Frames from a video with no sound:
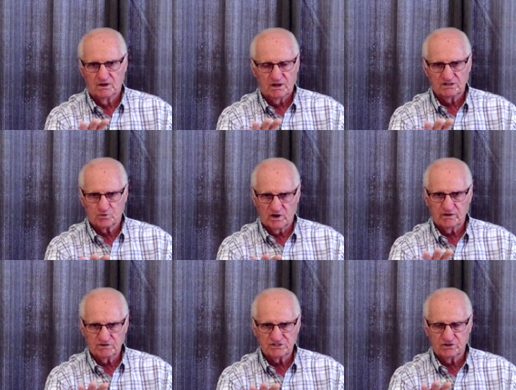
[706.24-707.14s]
is what he
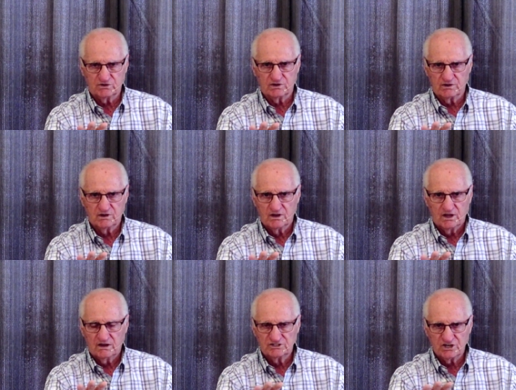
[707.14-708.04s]
was doing.
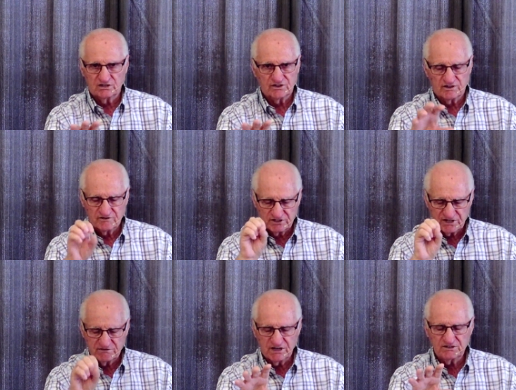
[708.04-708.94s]
And John, the
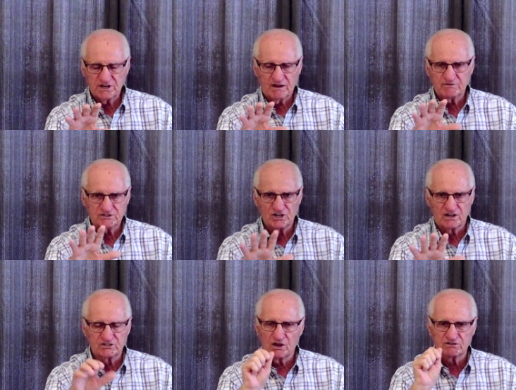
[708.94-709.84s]
seventeenth chapter of
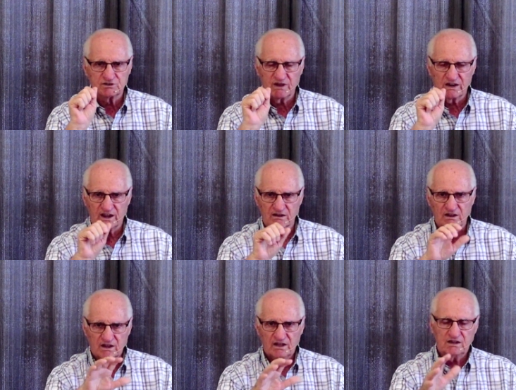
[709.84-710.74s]
John, talks about how
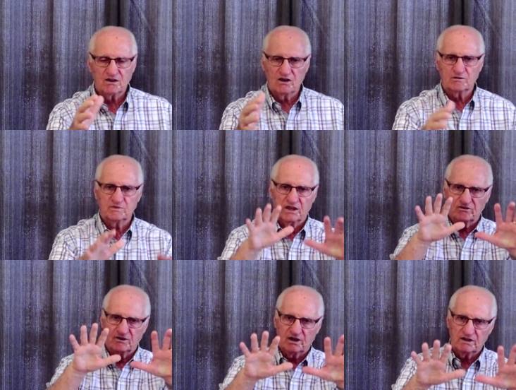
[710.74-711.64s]
he called them
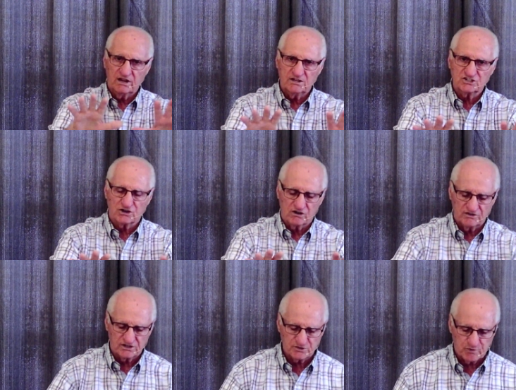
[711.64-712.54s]
together and he started
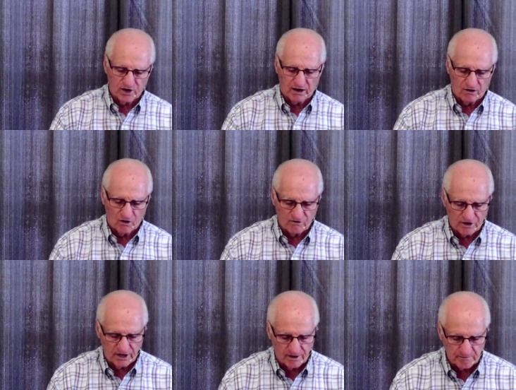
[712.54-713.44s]
this prayer over
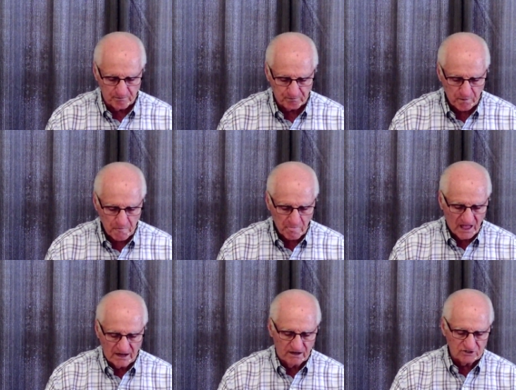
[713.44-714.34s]
him.
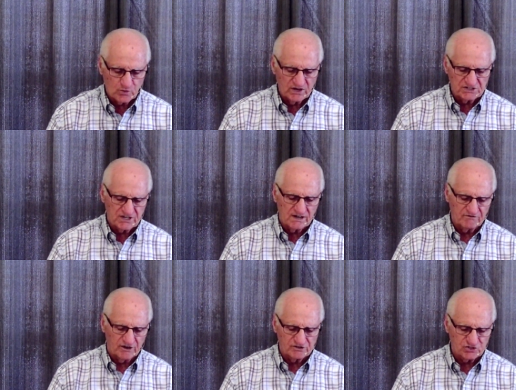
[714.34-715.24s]
And here's what he said in verse